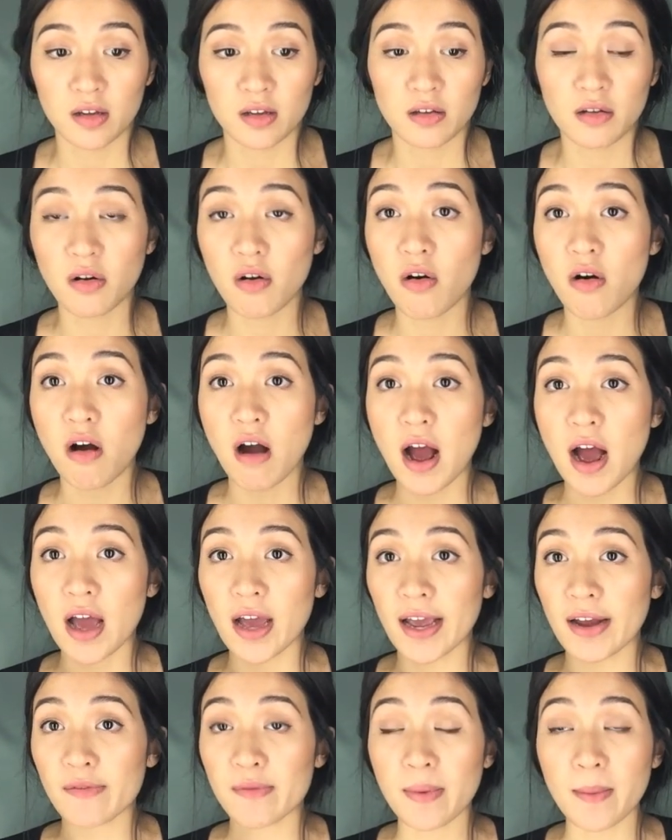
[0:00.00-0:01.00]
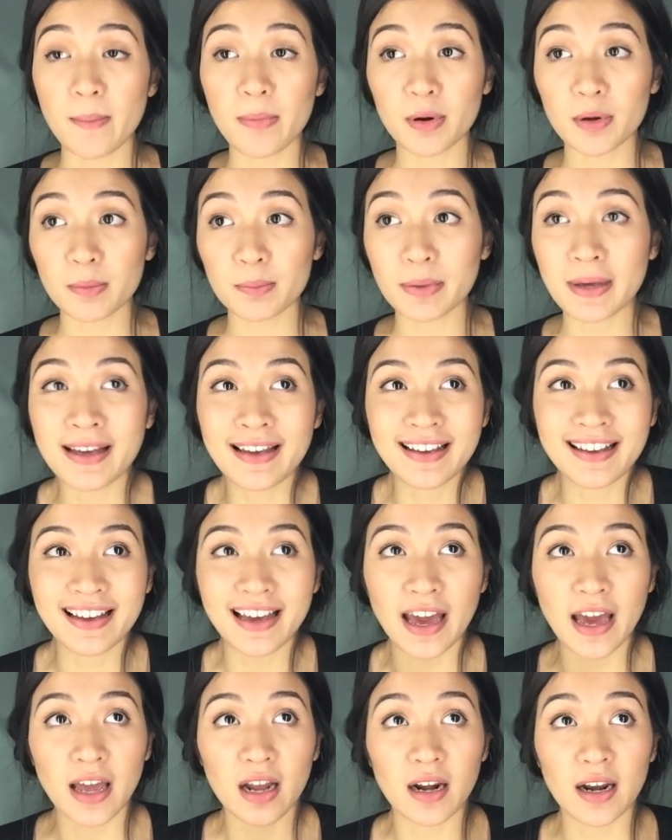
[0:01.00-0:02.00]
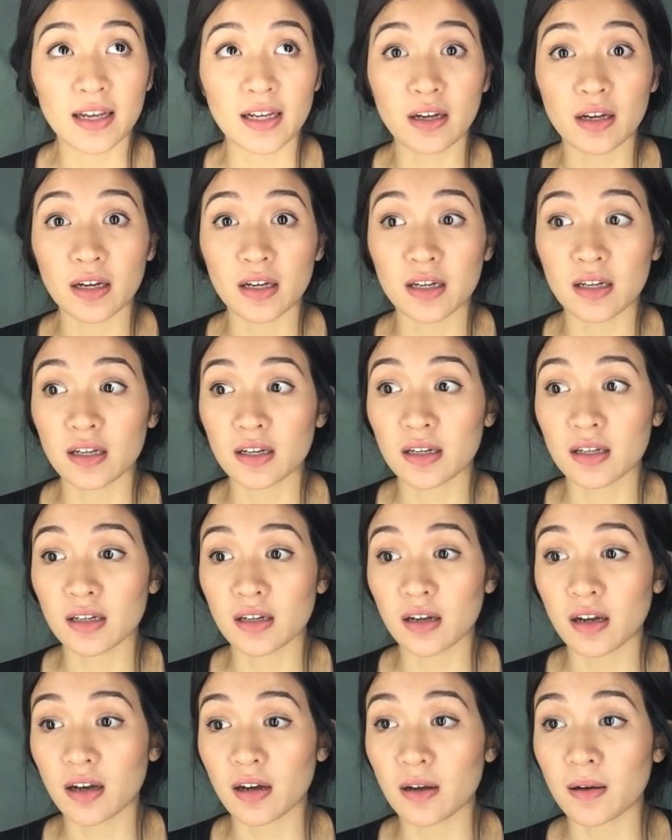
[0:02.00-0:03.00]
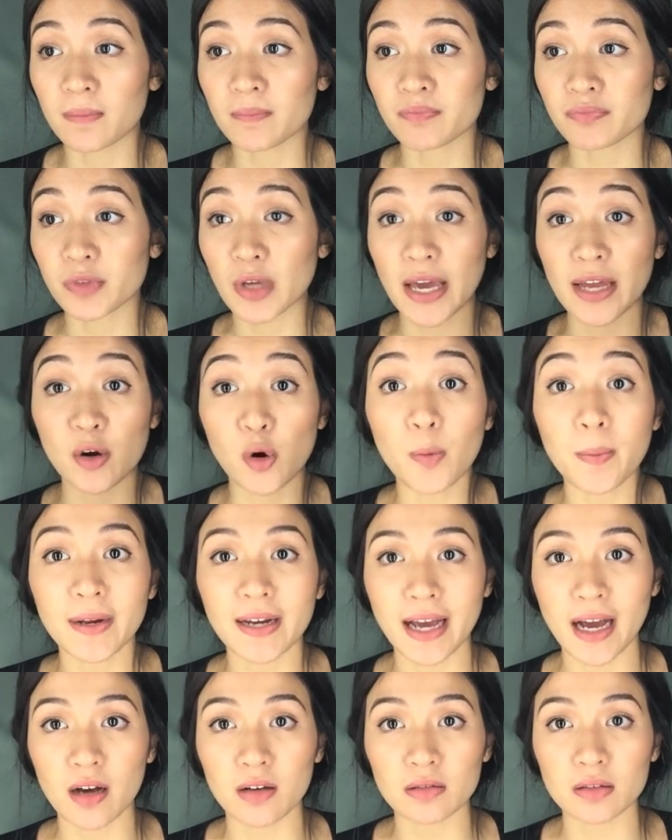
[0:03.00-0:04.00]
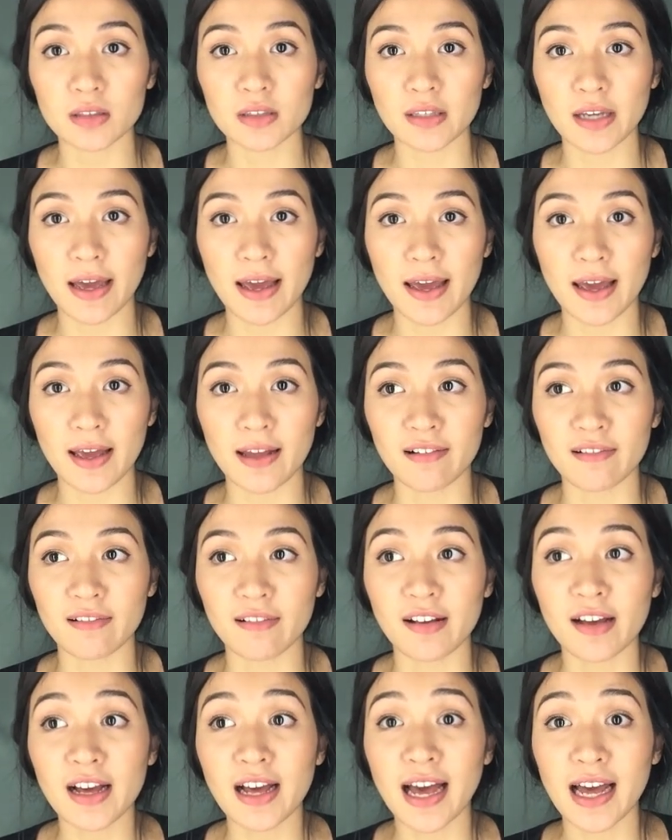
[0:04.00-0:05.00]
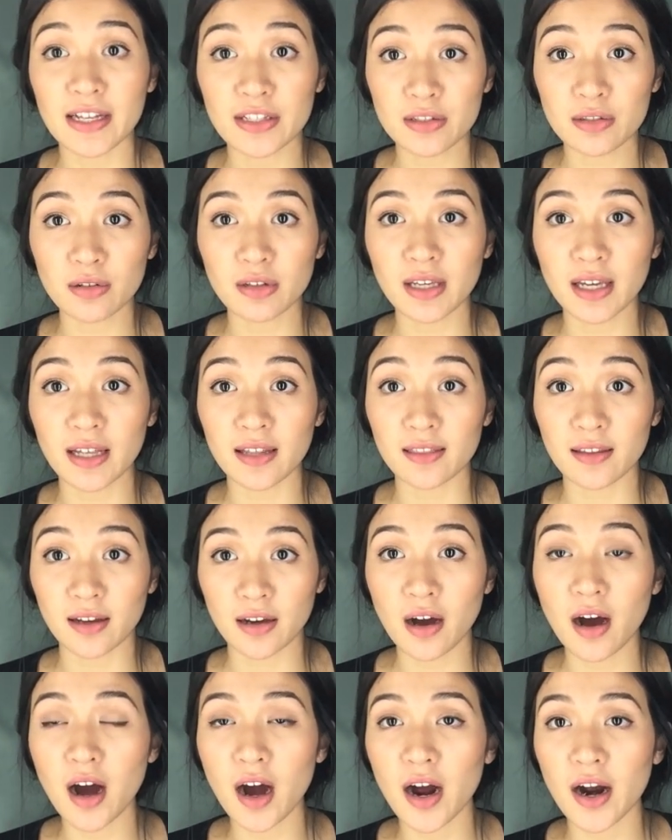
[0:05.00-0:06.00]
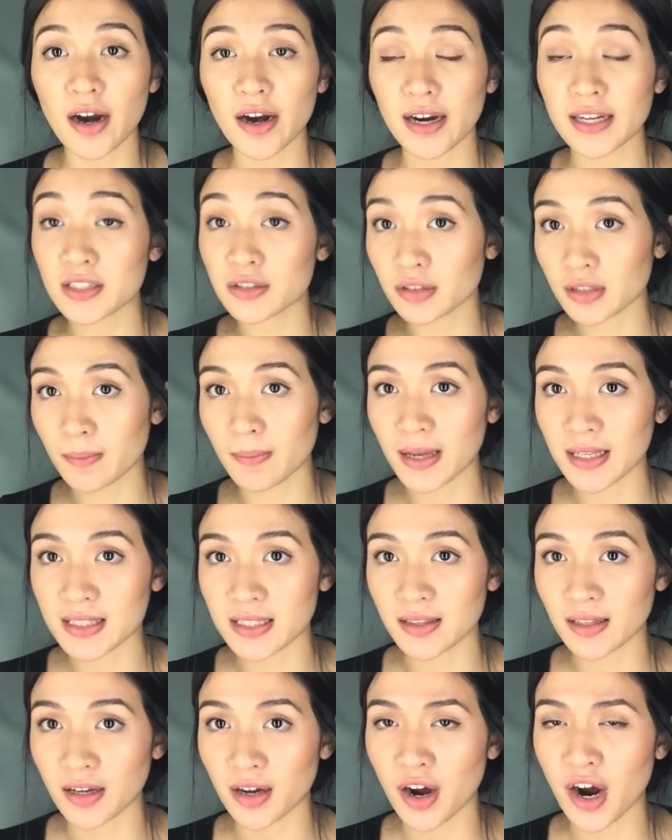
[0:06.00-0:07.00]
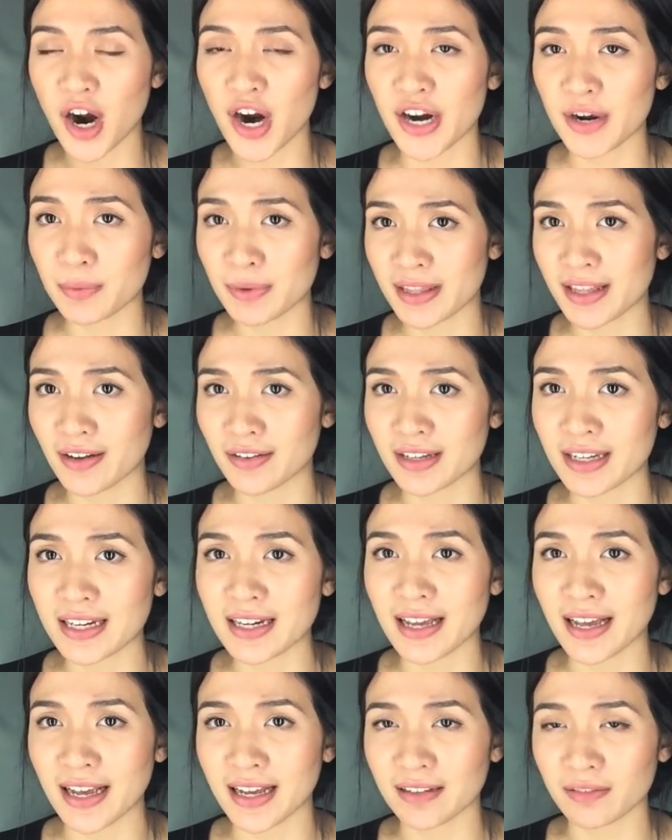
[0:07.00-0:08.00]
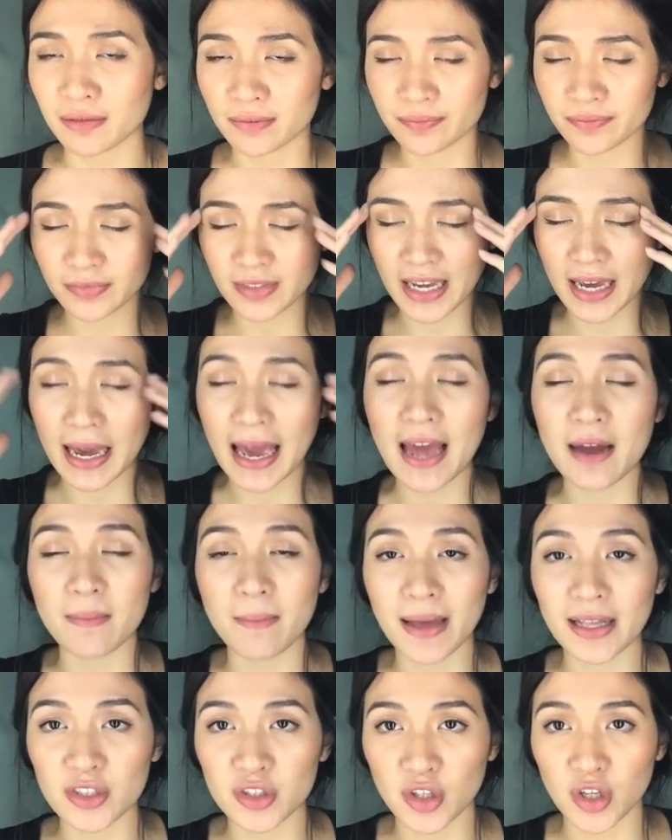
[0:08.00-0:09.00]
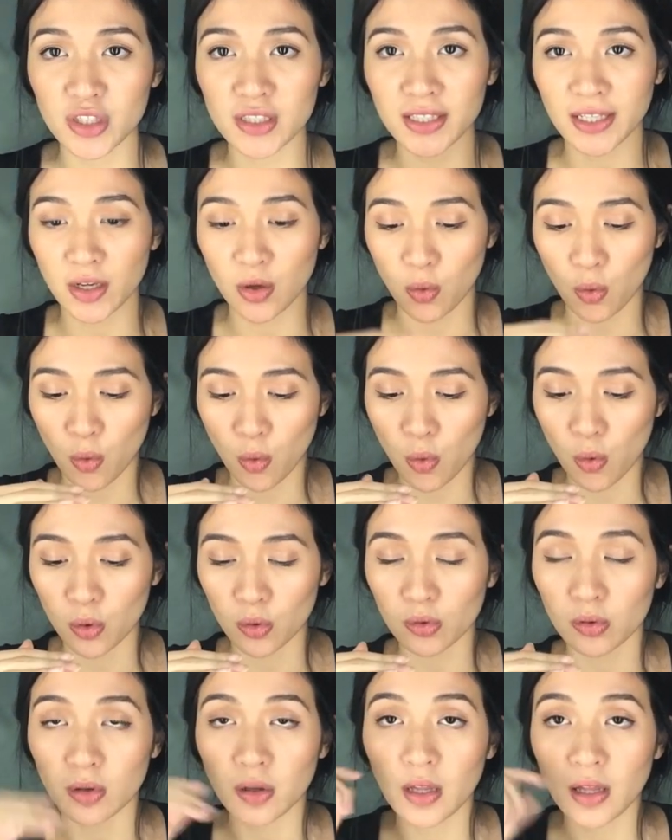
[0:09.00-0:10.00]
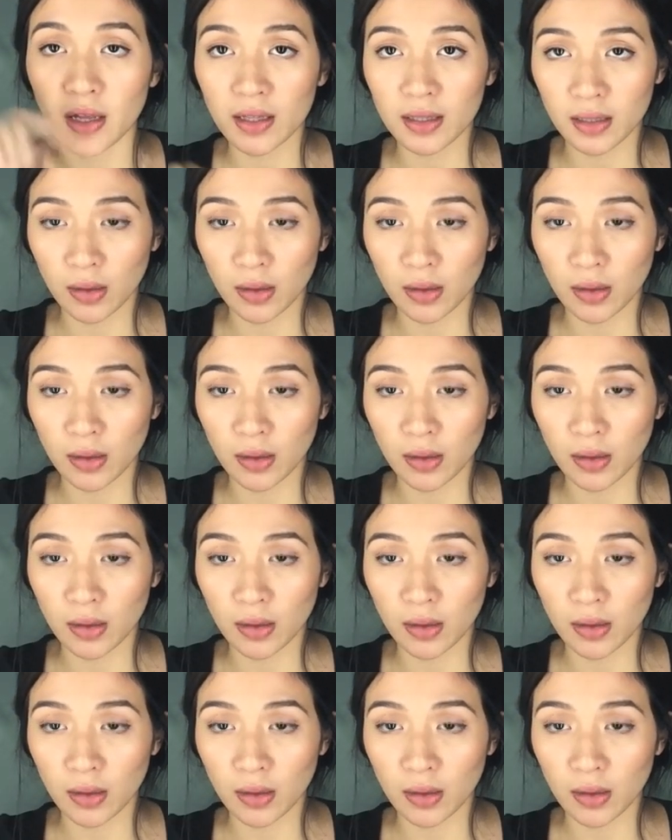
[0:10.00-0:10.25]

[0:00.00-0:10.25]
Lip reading: you know, I remember being at like a an open house, and I took it in the car. I took the meds in the car without eating. I had Mentos, like a whole